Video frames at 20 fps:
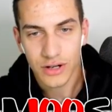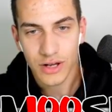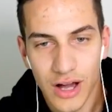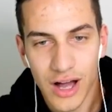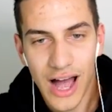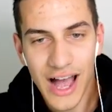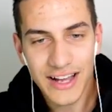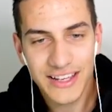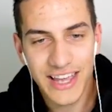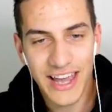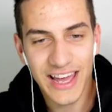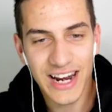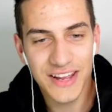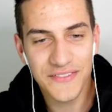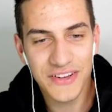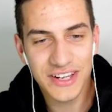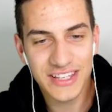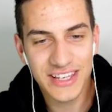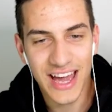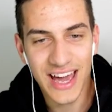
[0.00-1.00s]
I can't
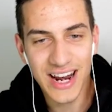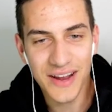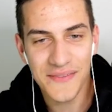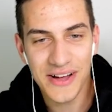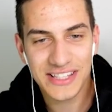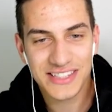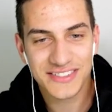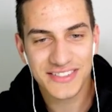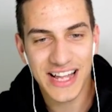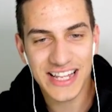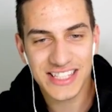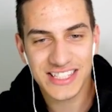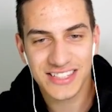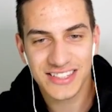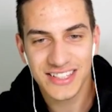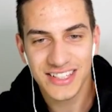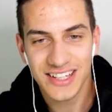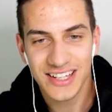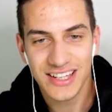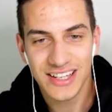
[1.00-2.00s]
even get him. That's
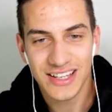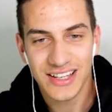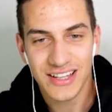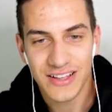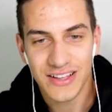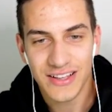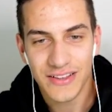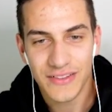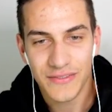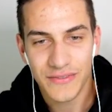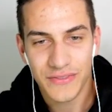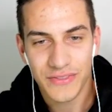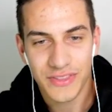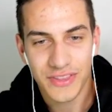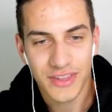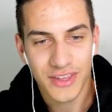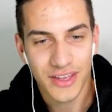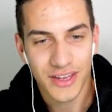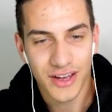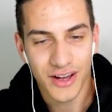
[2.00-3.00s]

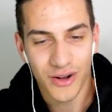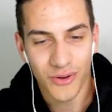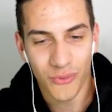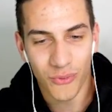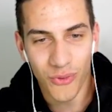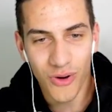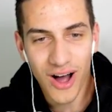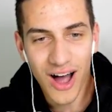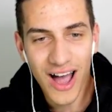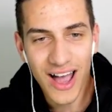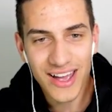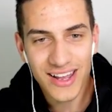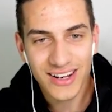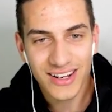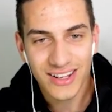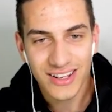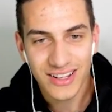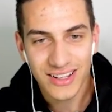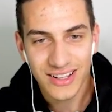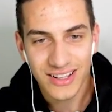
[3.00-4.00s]
what?
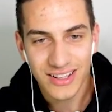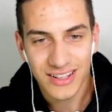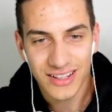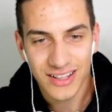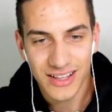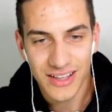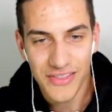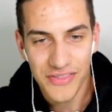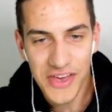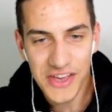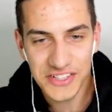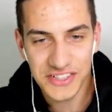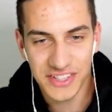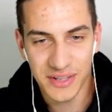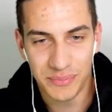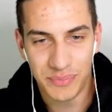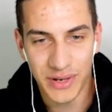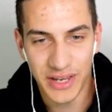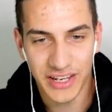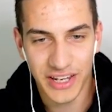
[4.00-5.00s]
This is a
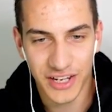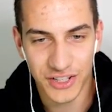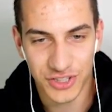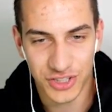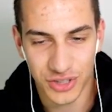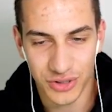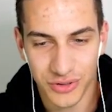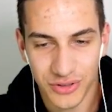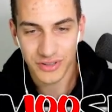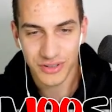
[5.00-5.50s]
big issue.